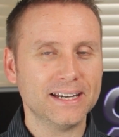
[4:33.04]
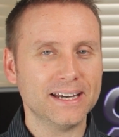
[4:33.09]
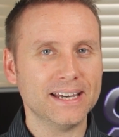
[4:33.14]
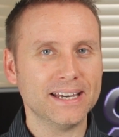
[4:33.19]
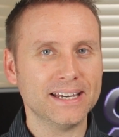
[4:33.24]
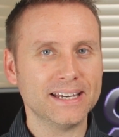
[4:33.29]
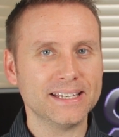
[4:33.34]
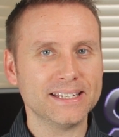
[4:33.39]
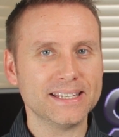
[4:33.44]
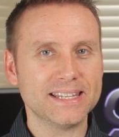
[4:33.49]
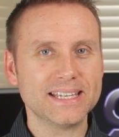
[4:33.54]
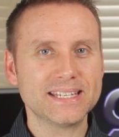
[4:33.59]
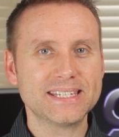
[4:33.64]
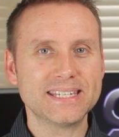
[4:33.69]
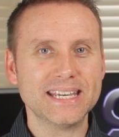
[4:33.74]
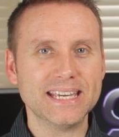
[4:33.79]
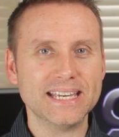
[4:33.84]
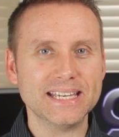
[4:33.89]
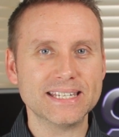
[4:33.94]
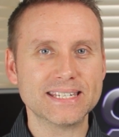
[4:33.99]
And
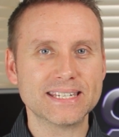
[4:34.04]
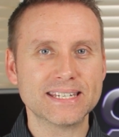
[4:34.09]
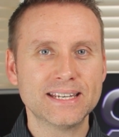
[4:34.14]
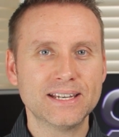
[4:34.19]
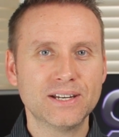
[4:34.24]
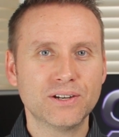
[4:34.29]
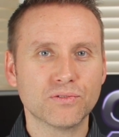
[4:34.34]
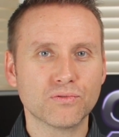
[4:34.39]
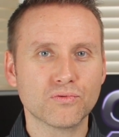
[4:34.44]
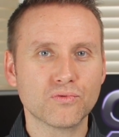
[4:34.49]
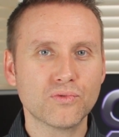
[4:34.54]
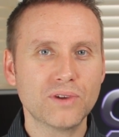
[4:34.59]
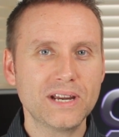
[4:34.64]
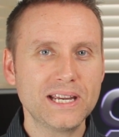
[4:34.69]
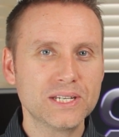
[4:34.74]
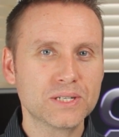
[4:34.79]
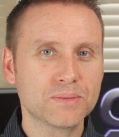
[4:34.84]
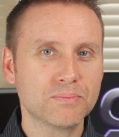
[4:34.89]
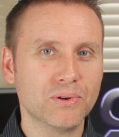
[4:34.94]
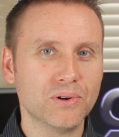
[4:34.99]
this is
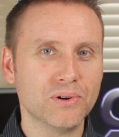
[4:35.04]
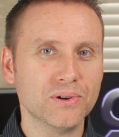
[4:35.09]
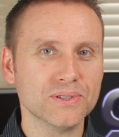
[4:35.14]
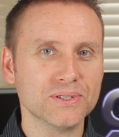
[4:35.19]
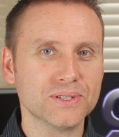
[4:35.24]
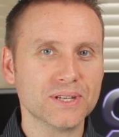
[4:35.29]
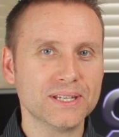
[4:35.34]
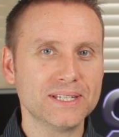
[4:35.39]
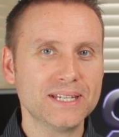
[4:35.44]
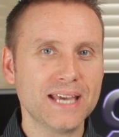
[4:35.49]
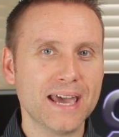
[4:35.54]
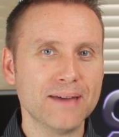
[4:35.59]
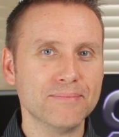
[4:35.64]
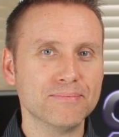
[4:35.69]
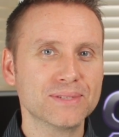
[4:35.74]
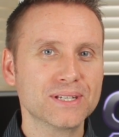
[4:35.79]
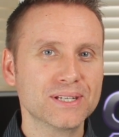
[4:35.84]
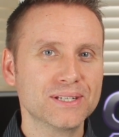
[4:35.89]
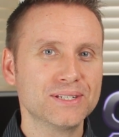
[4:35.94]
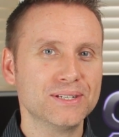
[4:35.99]
Respawn's
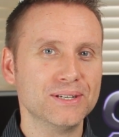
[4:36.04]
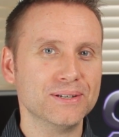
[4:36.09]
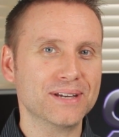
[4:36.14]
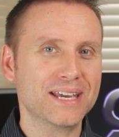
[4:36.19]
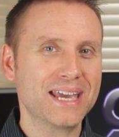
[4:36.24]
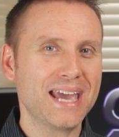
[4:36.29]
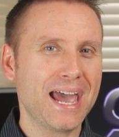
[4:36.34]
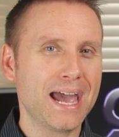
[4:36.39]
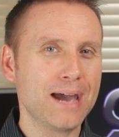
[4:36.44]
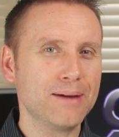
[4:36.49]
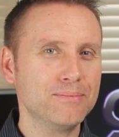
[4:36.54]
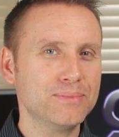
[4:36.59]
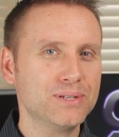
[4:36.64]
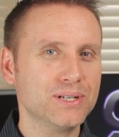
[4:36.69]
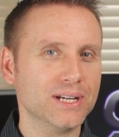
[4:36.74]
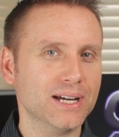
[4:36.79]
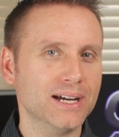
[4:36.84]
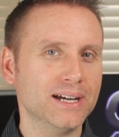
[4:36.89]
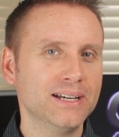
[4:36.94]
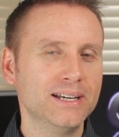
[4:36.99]
attempt to
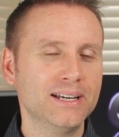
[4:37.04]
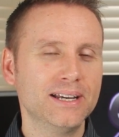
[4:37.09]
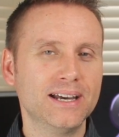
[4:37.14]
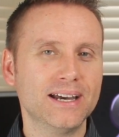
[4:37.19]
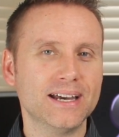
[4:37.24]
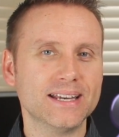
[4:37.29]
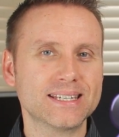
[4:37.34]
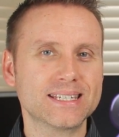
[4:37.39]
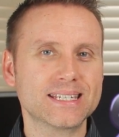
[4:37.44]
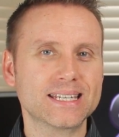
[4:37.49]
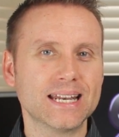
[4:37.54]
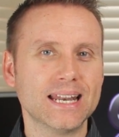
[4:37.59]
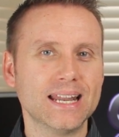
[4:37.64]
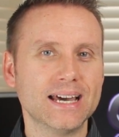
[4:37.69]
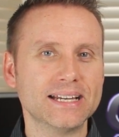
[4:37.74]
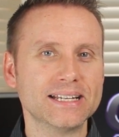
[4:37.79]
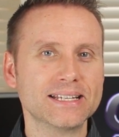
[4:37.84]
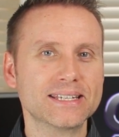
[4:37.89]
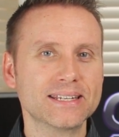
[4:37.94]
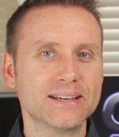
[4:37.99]
capture a
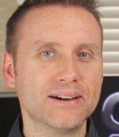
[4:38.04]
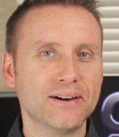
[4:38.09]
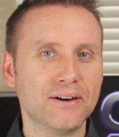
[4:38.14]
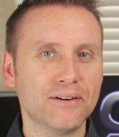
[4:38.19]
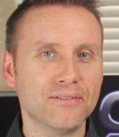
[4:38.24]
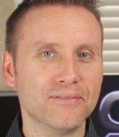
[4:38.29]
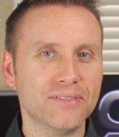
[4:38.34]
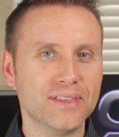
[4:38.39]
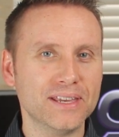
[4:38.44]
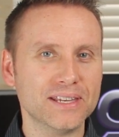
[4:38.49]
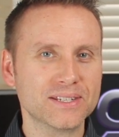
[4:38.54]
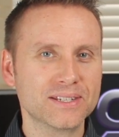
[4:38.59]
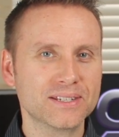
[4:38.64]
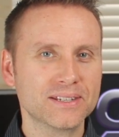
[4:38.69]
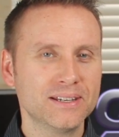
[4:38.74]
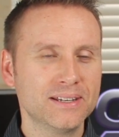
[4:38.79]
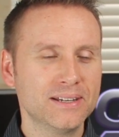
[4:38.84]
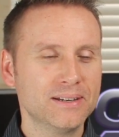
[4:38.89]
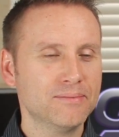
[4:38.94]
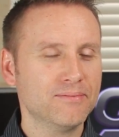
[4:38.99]
slice of
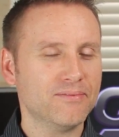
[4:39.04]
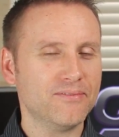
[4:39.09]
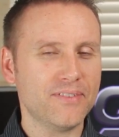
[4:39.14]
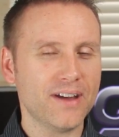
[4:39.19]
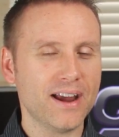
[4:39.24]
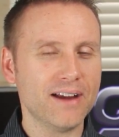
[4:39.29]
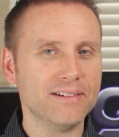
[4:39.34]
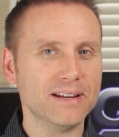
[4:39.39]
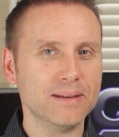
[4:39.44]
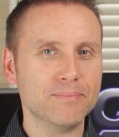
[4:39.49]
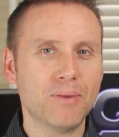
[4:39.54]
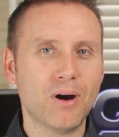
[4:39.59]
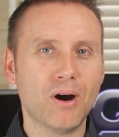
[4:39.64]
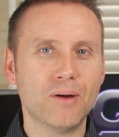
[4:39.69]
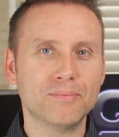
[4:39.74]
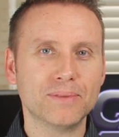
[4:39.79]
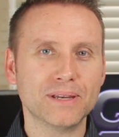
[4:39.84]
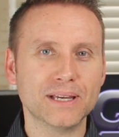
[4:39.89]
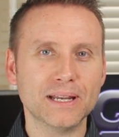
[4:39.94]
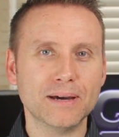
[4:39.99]
this very
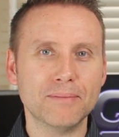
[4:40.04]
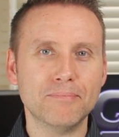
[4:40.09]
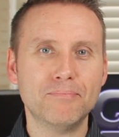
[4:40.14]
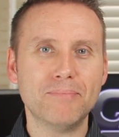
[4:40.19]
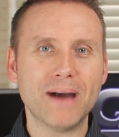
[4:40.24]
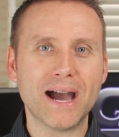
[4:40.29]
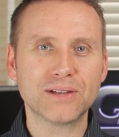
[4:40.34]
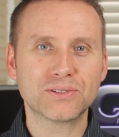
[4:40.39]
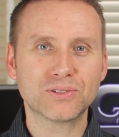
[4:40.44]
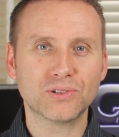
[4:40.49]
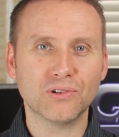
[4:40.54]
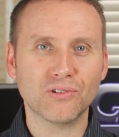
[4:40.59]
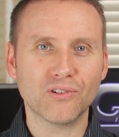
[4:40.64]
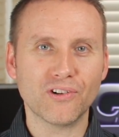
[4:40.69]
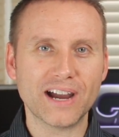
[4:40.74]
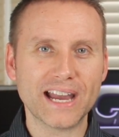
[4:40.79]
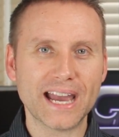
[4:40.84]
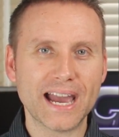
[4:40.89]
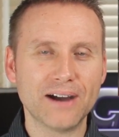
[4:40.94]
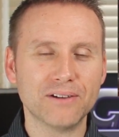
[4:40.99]
popular battle
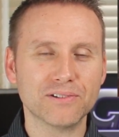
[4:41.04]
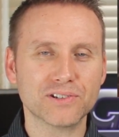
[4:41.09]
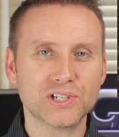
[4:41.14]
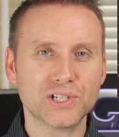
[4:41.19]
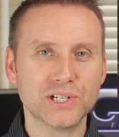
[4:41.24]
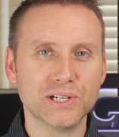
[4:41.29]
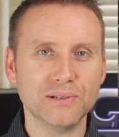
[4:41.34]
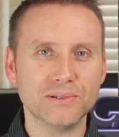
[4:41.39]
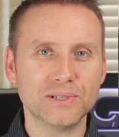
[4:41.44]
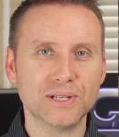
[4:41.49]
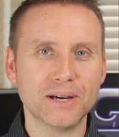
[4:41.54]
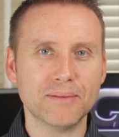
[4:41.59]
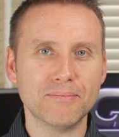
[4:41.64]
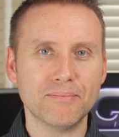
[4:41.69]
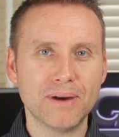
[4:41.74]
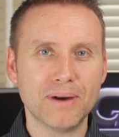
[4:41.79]
royale shooter